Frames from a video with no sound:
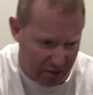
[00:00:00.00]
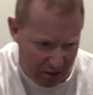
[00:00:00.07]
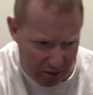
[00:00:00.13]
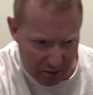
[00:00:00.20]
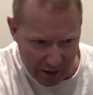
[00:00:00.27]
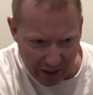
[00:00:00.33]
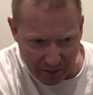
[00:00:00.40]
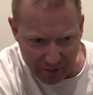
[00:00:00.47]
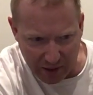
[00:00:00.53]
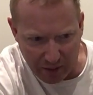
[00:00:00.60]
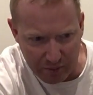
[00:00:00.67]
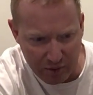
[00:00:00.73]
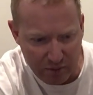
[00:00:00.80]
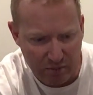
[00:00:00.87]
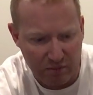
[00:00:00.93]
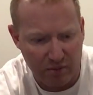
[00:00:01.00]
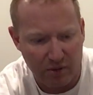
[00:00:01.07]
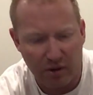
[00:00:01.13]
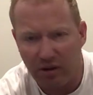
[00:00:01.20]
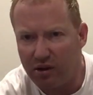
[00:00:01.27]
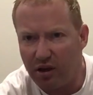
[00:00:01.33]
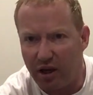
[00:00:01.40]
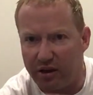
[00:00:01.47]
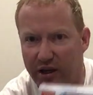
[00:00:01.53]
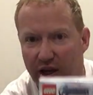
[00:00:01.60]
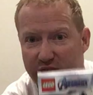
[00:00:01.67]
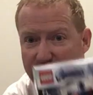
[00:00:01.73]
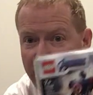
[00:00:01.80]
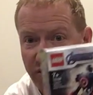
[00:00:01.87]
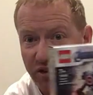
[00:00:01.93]
Did I already have a Captain?
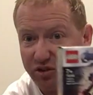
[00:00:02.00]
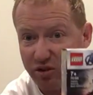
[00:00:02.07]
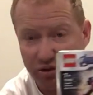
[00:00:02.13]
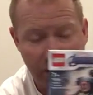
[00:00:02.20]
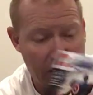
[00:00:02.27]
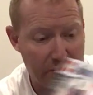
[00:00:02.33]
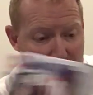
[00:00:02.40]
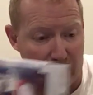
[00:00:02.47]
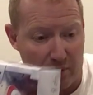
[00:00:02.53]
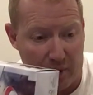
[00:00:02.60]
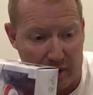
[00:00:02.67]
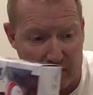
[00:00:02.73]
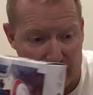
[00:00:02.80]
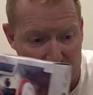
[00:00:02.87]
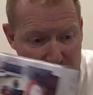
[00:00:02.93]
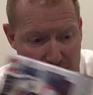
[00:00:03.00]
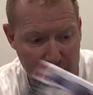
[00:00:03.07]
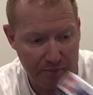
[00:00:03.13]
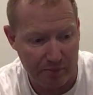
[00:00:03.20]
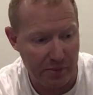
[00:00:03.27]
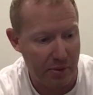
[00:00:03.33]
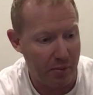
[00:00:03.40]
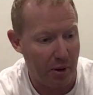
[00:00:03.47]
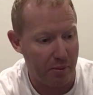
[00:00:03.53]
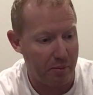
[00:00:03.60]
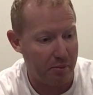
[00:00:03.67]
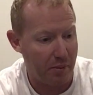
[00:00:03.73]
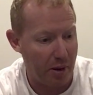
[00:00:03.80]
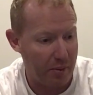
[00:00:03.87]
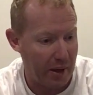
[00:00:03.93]
Okay, so I've got 2 Captain Americas.
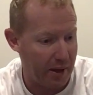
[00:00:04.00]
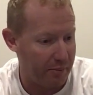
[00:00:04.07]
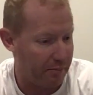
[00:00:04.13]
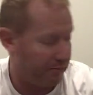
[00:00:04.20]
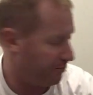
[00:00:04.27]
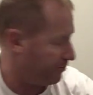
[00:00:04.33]
My bad.